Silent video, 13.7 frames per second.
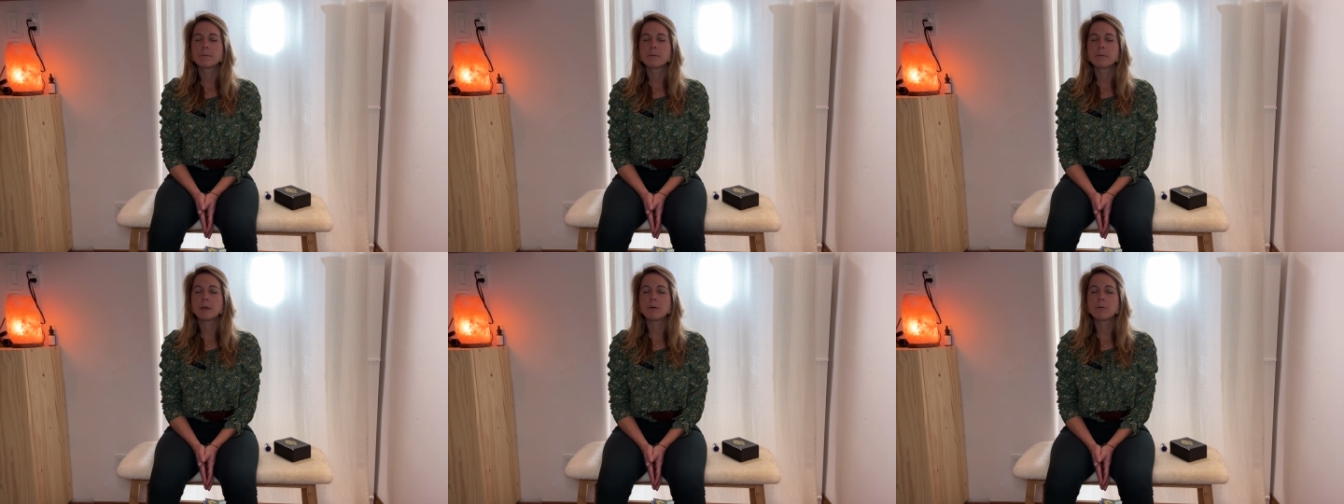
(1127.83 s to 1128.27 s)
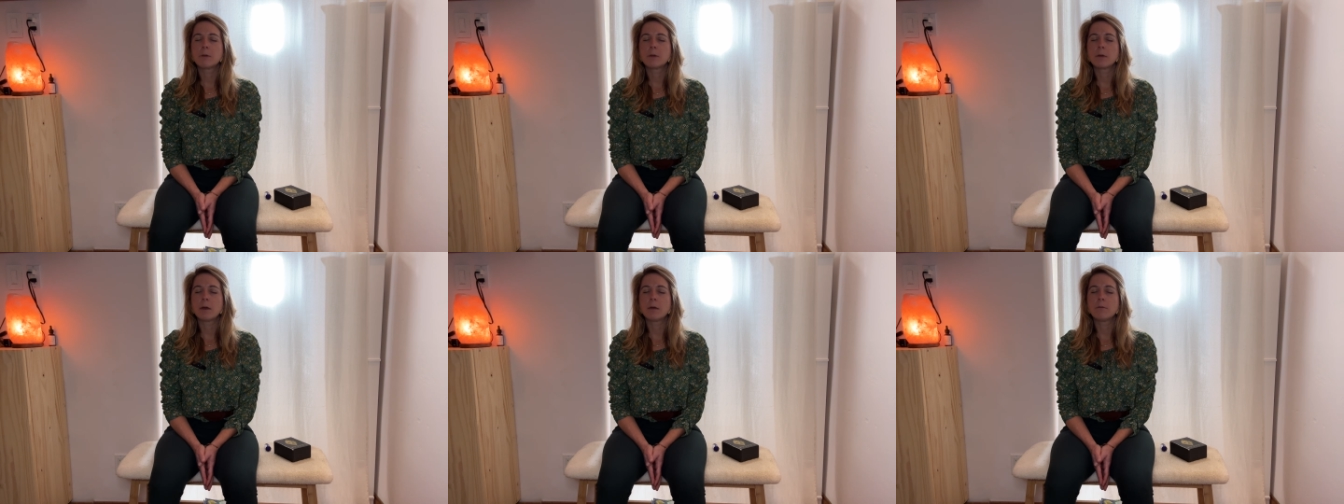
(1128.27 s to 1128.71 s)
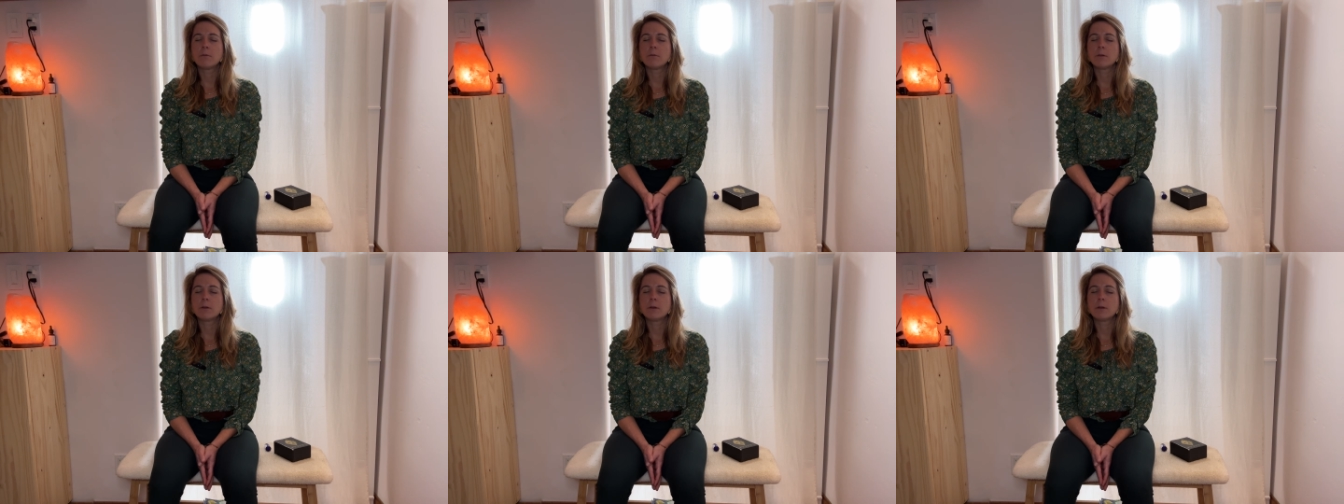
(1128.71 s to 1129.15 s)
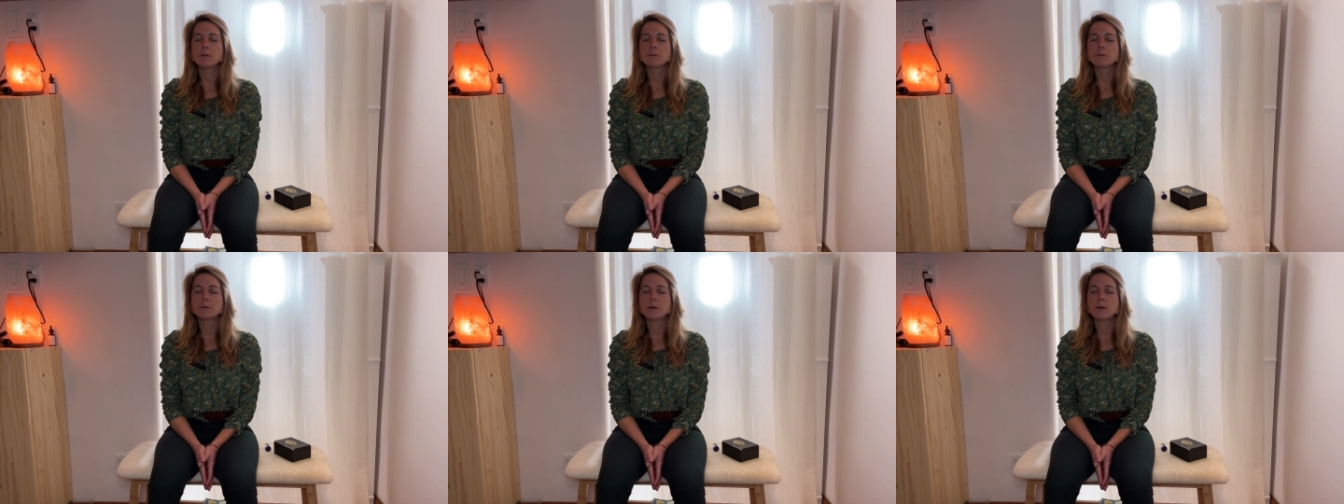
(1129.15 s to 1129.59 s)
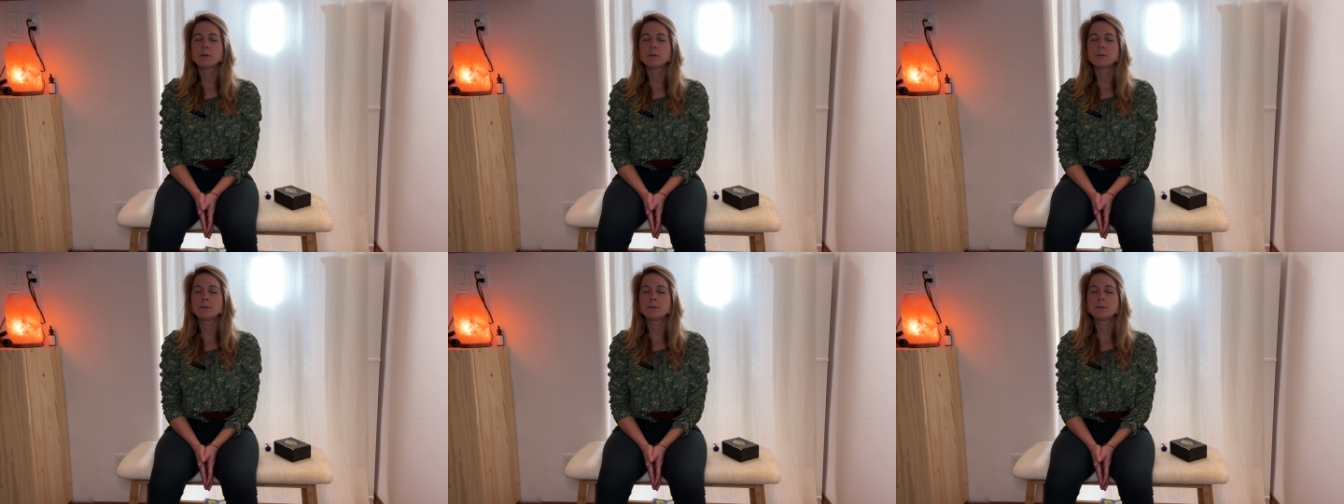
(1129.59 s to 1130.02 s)
Allowing every
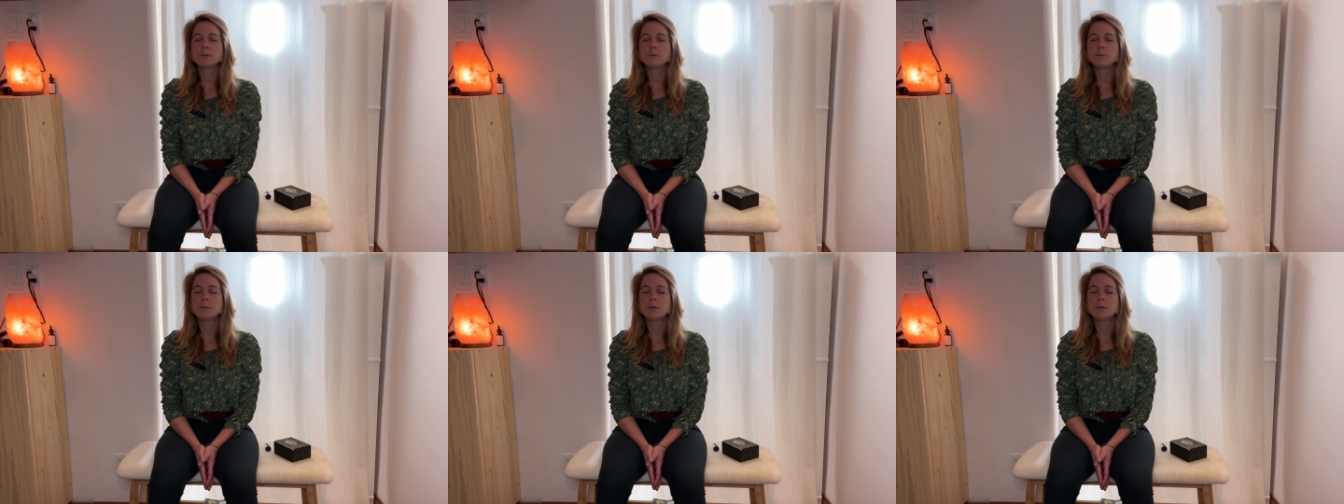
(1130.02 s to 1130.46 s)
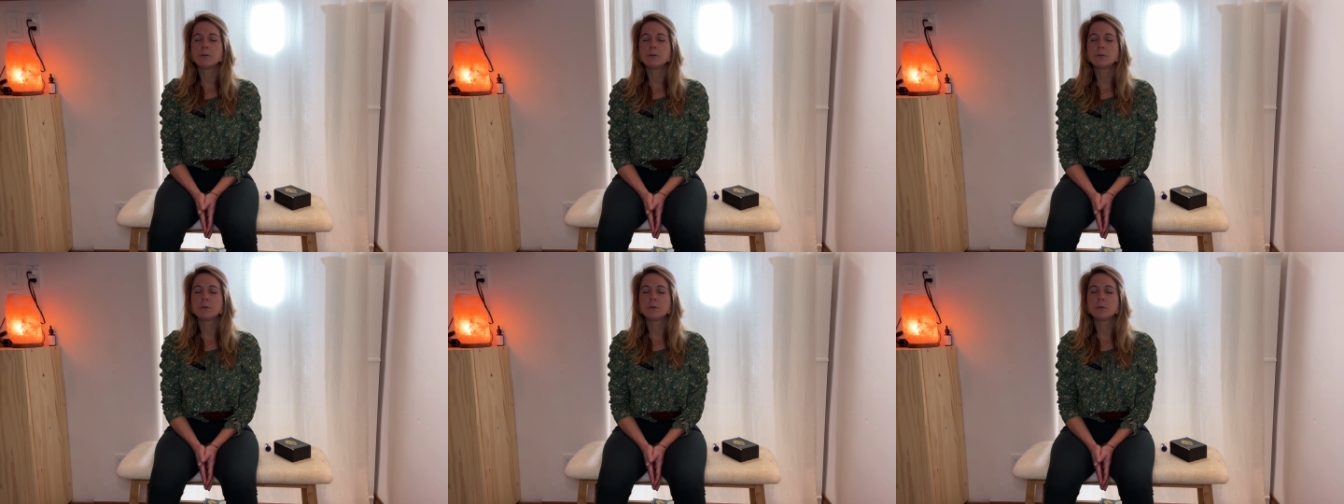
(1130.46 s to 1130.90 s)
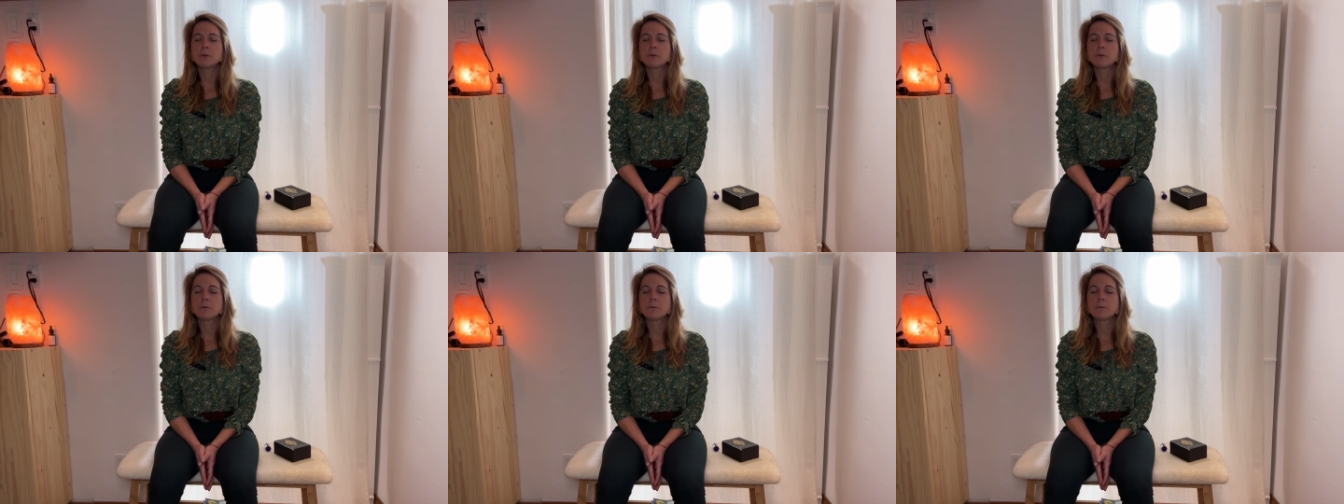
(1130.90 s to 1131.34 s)
cell to be nurtured.